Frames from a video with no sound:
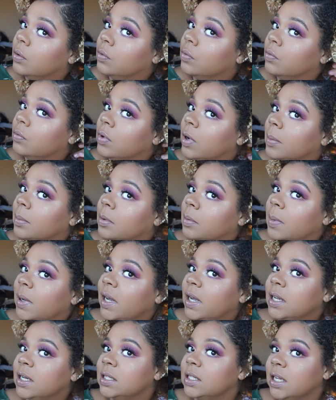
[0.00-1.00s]
rubber
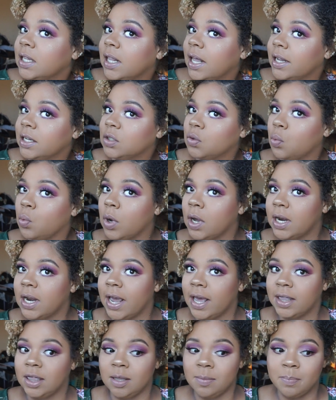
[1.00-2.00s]
bands, and that's one
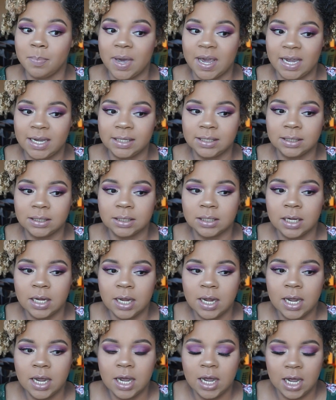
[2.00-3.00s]
at the base
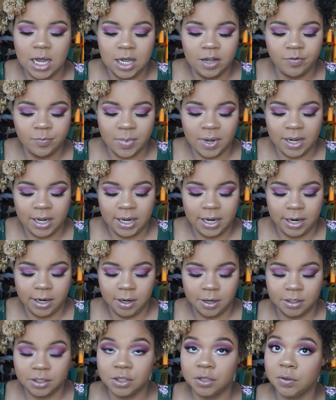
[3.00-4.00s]
of my
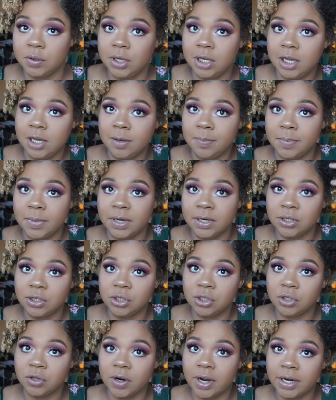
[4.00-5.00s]
hair to keep it
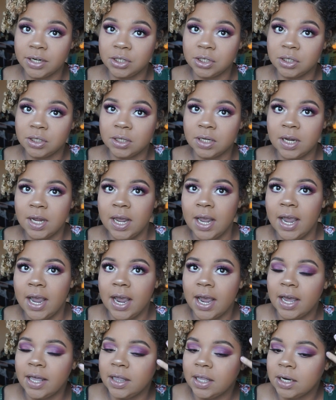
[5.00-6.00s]
stretched,
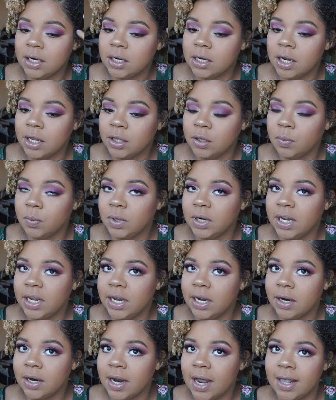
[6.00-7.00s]
and then another one
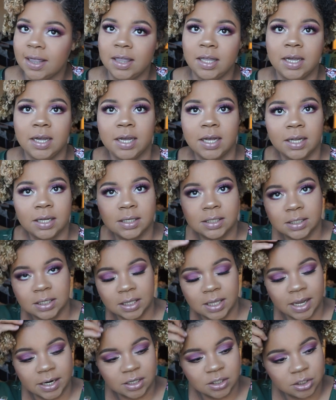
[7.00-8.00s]
here at the ends,
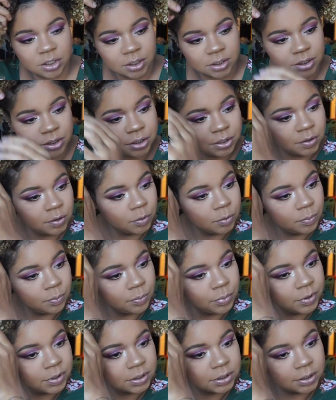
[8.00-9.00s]
and that's just to
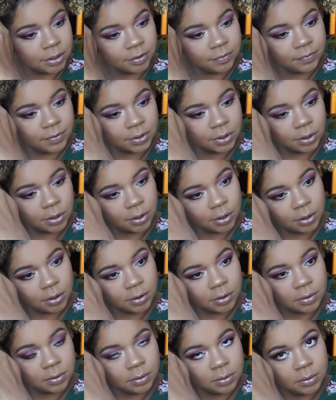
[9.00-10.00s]
preserve the curl.